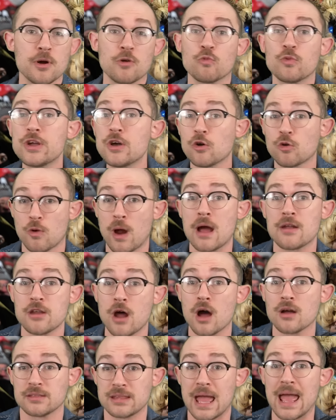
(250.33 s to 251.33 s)
real
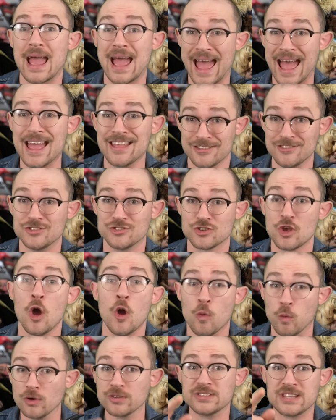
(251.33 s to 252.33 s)
Groundhog Day heads
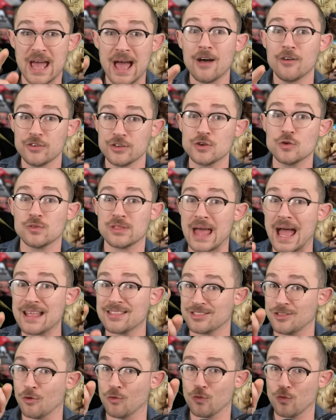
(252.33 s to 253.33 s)
will tell you
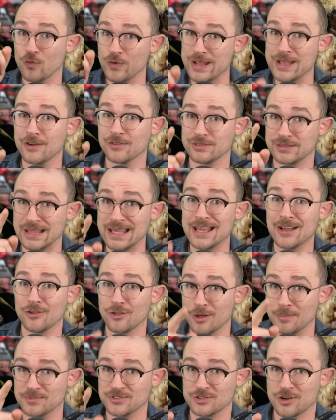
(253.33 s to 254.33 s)
that the real
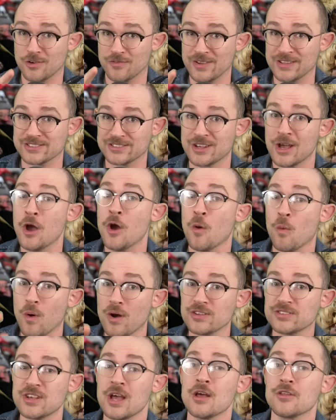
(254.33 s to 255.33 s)
deal observance
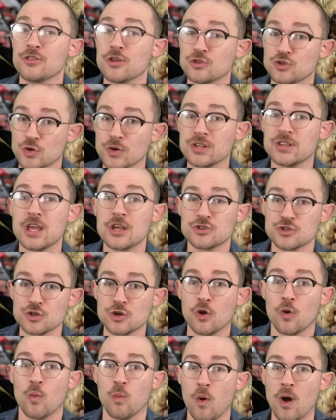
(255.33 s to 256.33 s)
was the
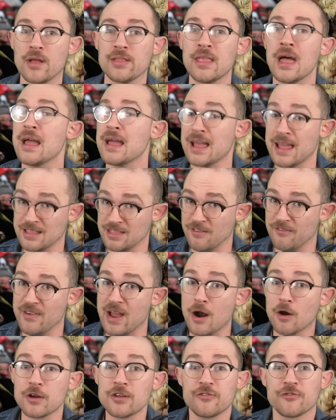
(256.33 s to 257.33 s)
traditional one and the
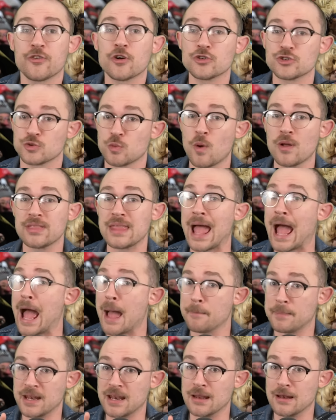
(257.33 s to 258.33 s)
very first one to
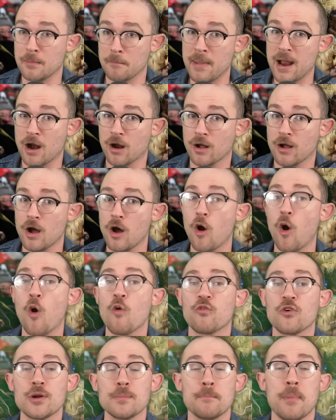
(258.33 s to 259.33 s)
happen in America
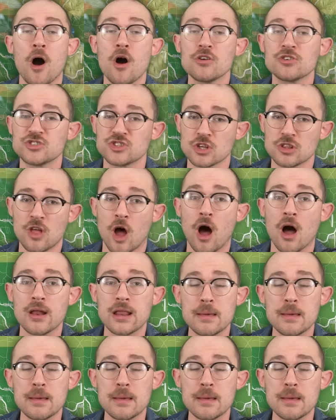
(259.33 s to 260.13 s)
over in Punxsutawney,